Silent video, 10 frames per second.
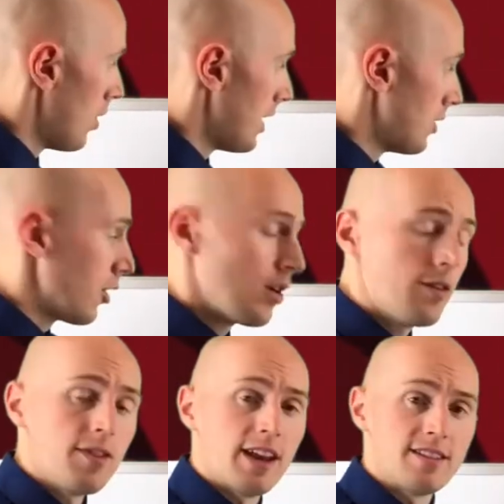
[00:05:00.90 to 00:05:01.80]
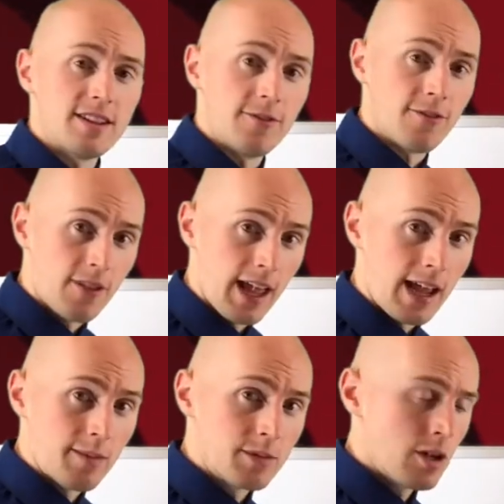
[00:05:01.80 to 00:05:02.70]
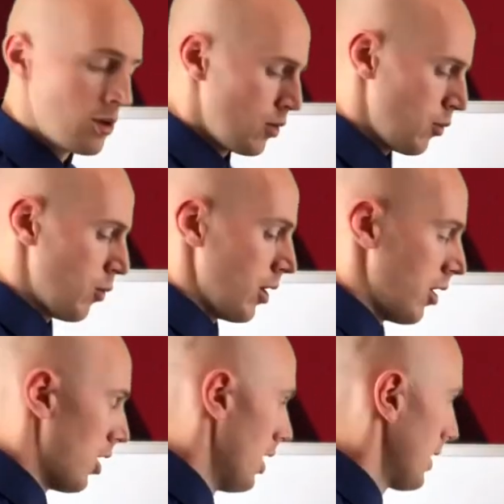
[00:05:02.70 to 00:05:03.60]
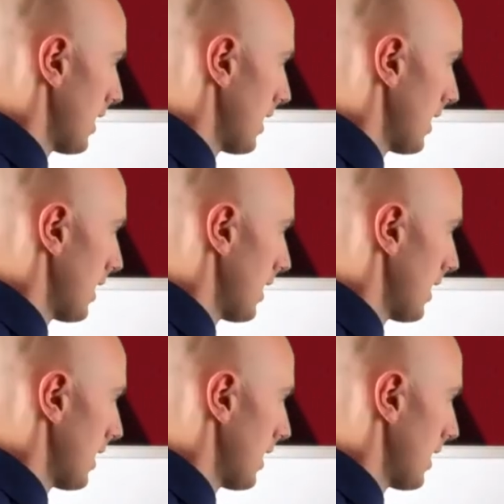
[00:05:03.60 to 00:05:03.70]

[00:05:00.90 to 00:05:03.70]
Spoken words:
The nerve that is inflamed will